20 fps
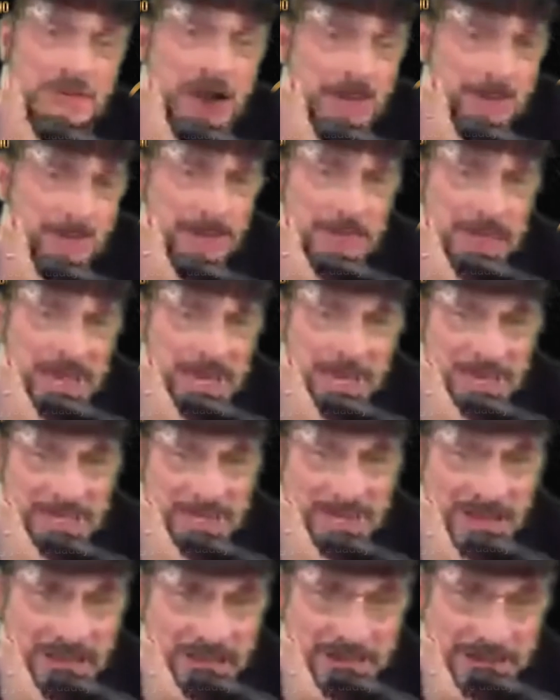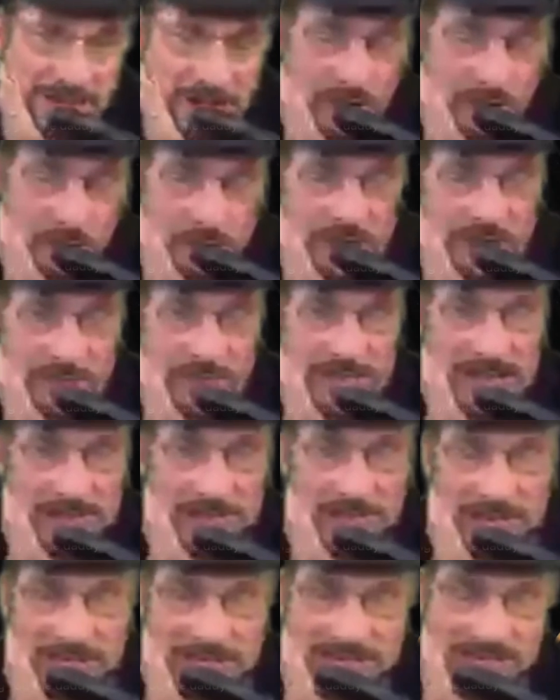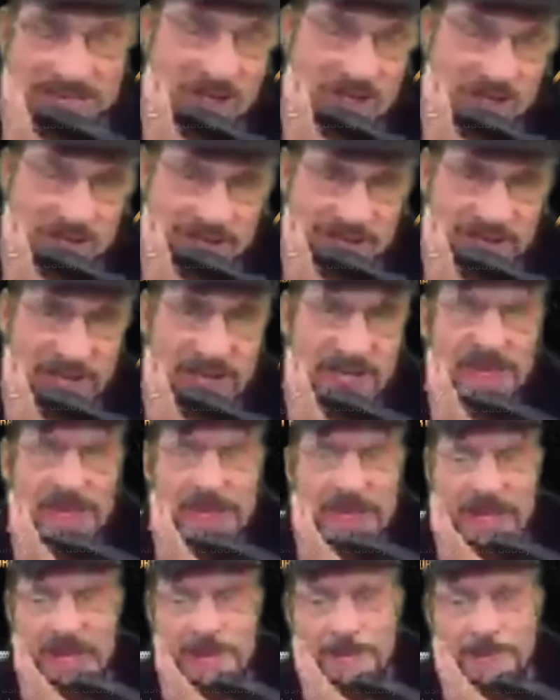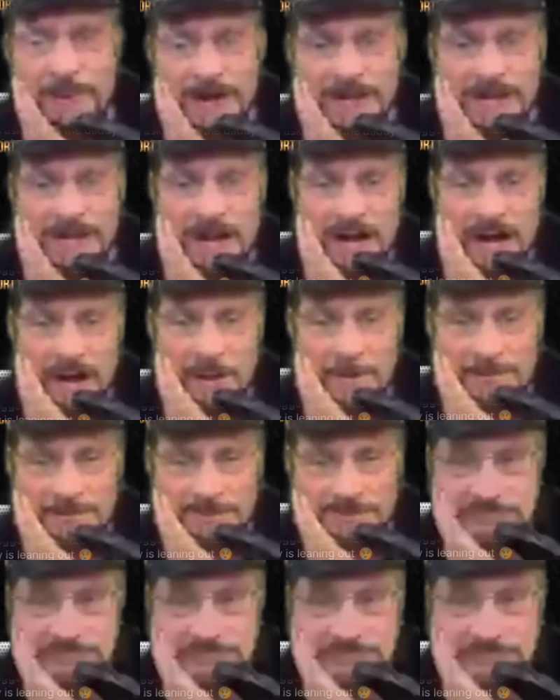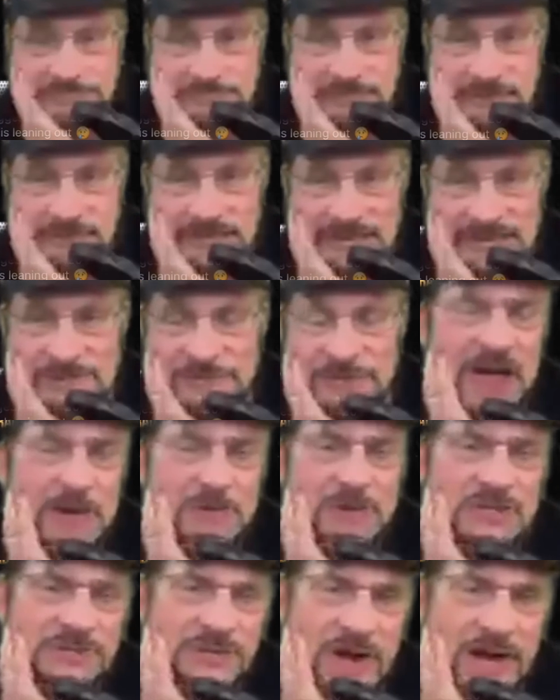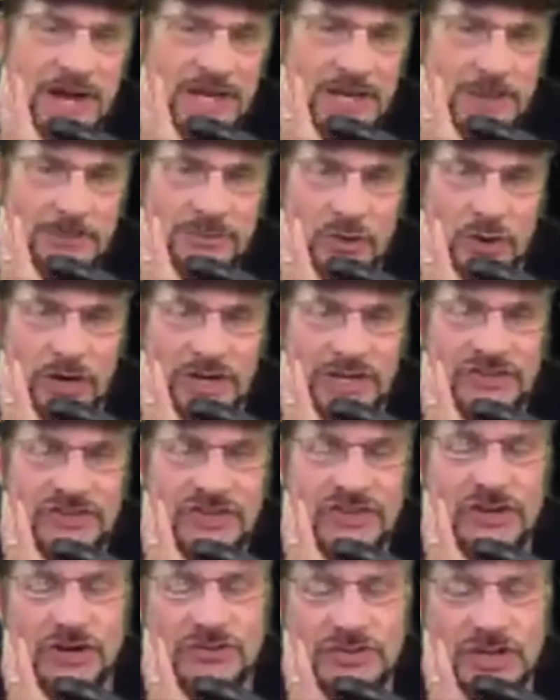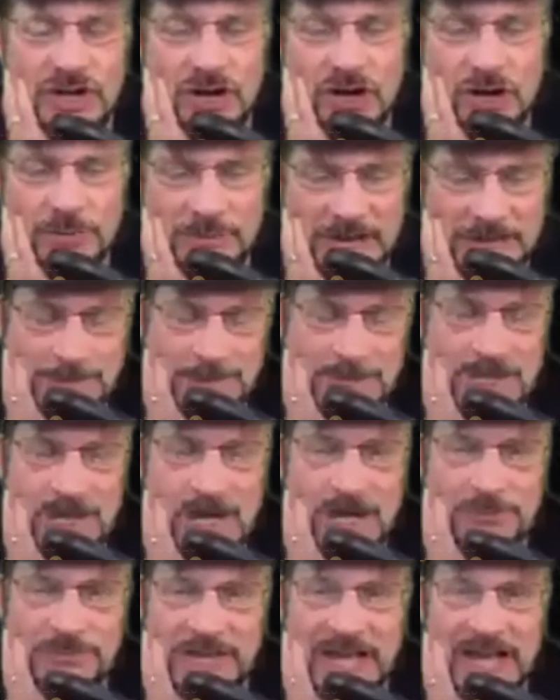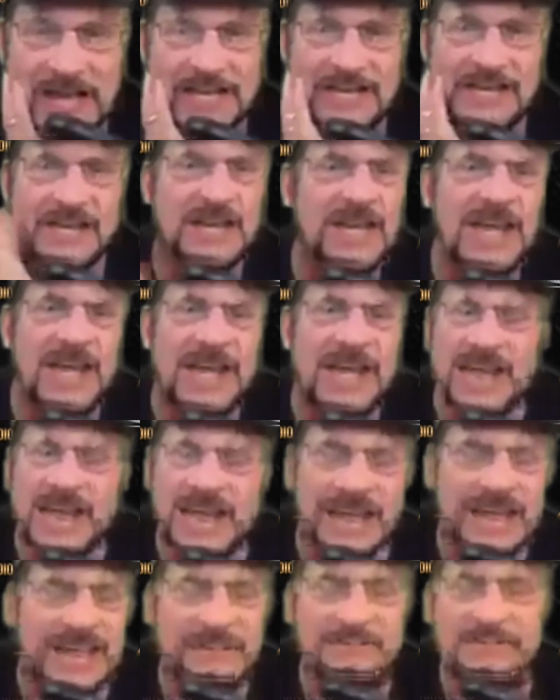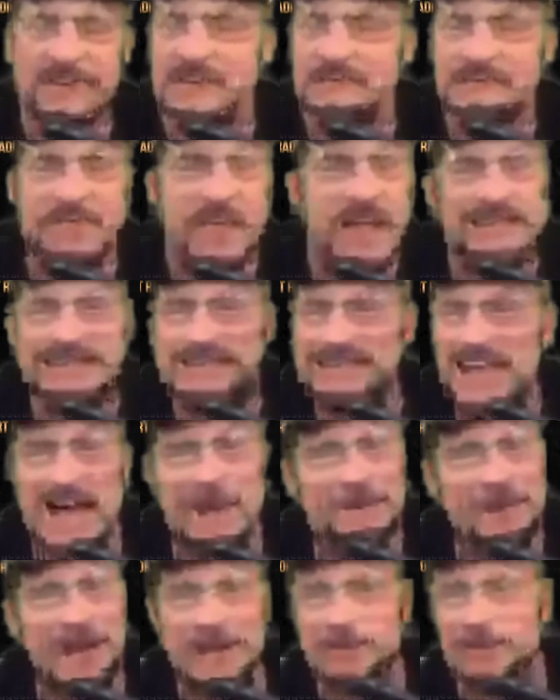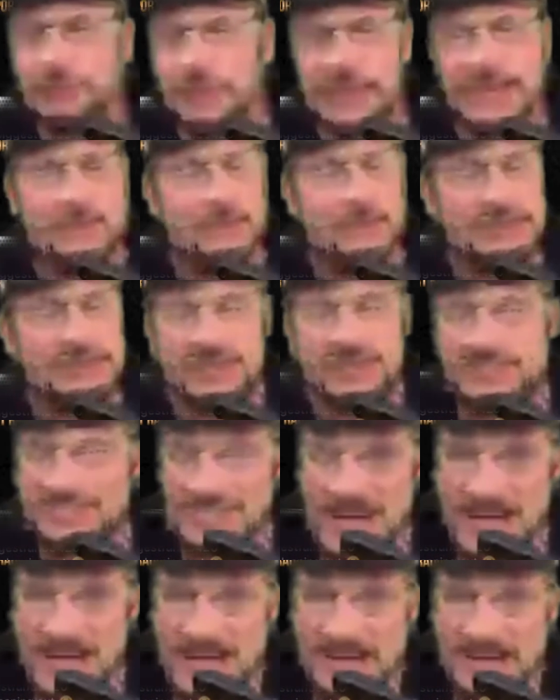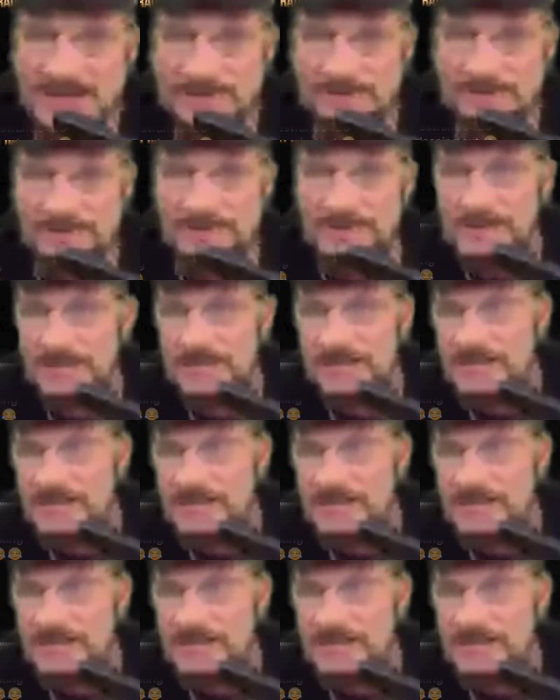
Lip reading: make me, like, you know, I'd have, like, turtle dick. But if I was fucking abroad and she goes, oh, make me come, daddy, even if that's not my thing, which it's not,